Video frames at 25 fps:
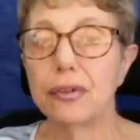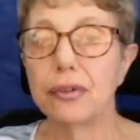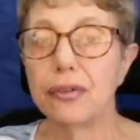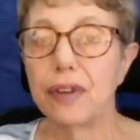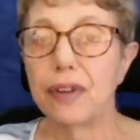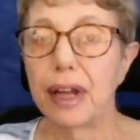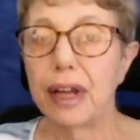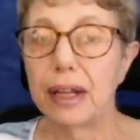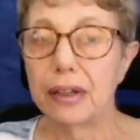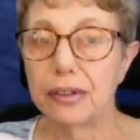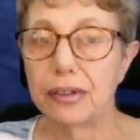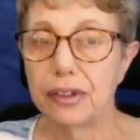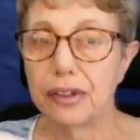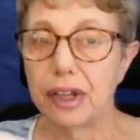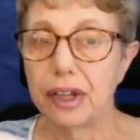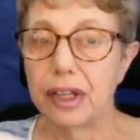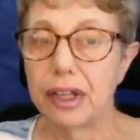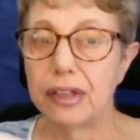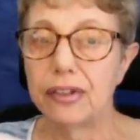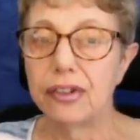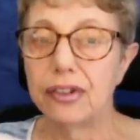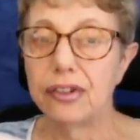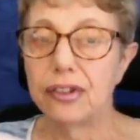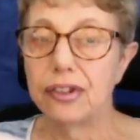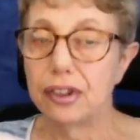
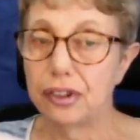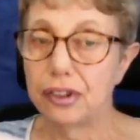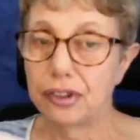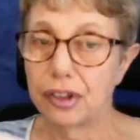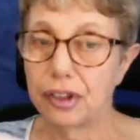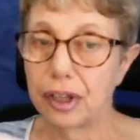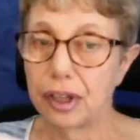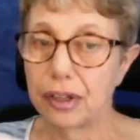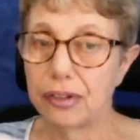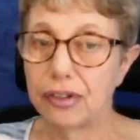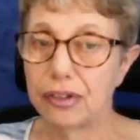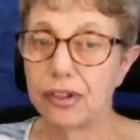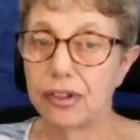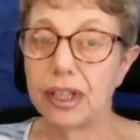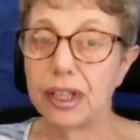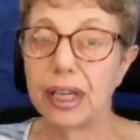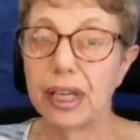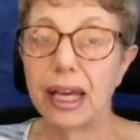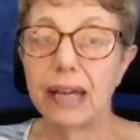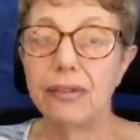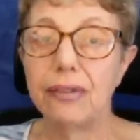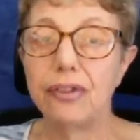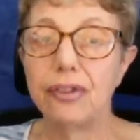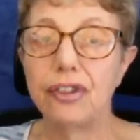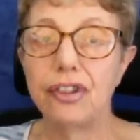Valdez disaster
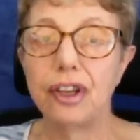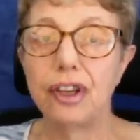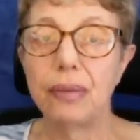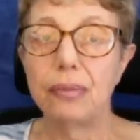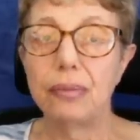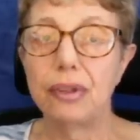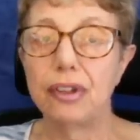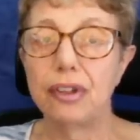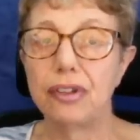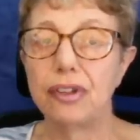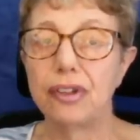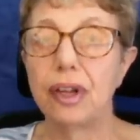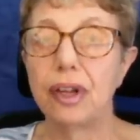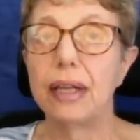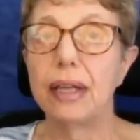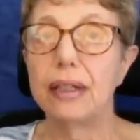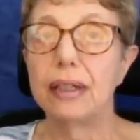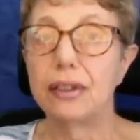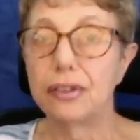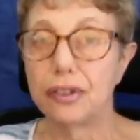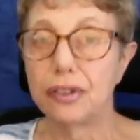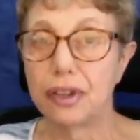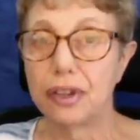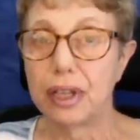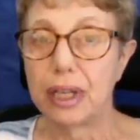gave ship
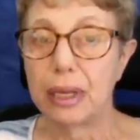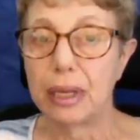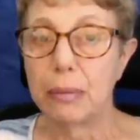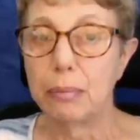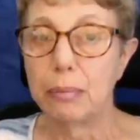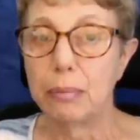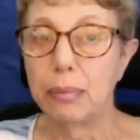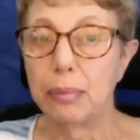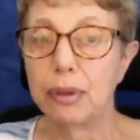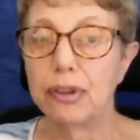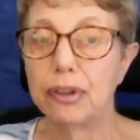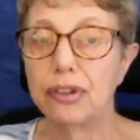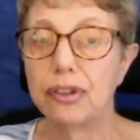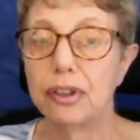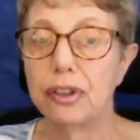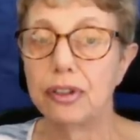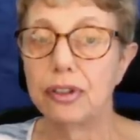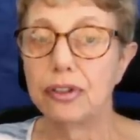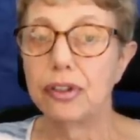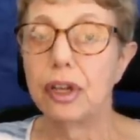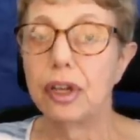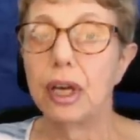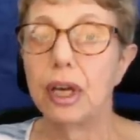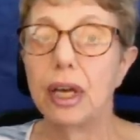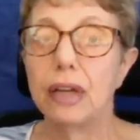designers the
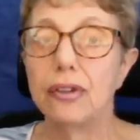impetus